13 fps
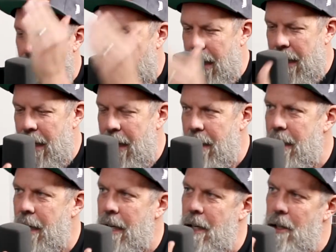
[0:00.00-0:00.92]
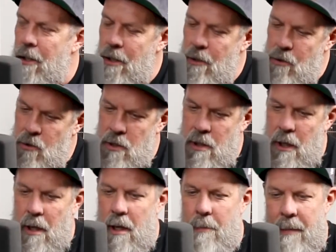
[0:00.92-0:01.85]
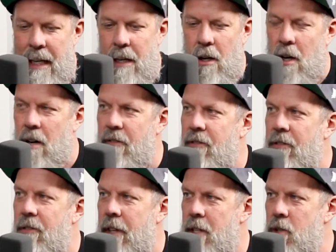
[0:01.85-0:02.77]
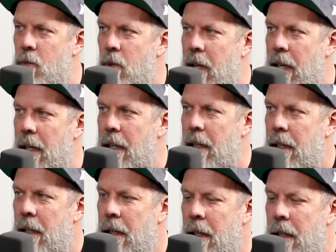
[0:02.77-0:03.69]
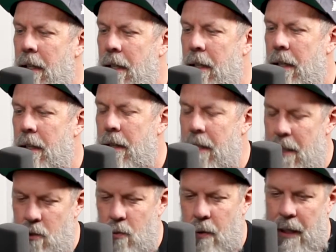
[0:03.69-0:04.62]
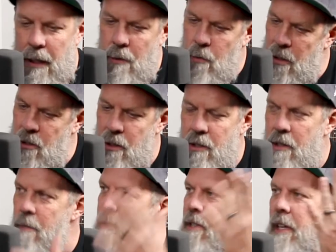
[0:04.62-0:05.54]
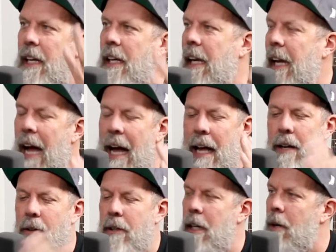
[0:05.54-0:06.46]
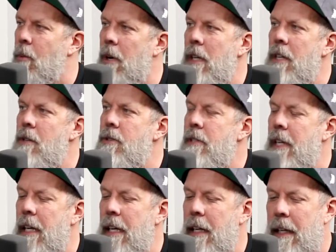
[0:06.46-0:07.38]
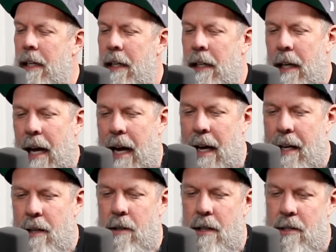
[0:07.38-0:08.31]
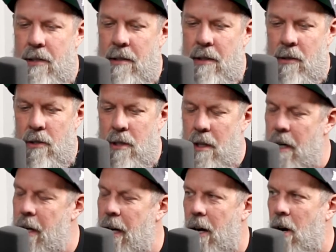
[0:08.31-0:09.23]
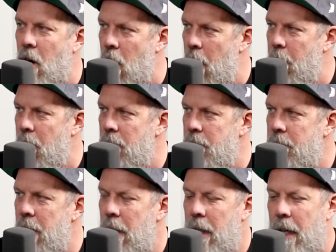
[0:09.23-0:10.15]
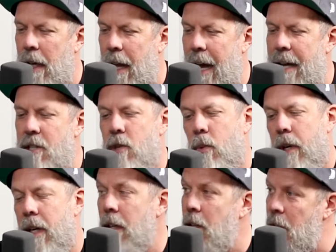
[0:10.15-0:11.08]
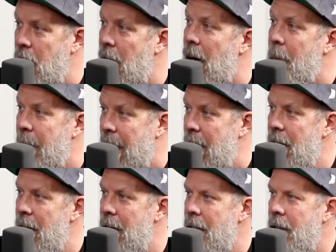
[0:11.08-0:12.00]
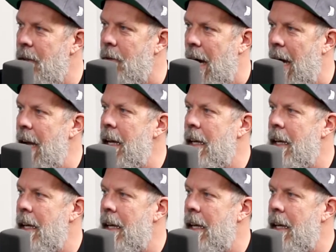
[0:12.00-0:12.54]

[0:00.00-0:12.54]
I need to hear you start me off this week. This week with just some singing. I don't care what you sing. I noticed you started out horrible. Last week you got better, right?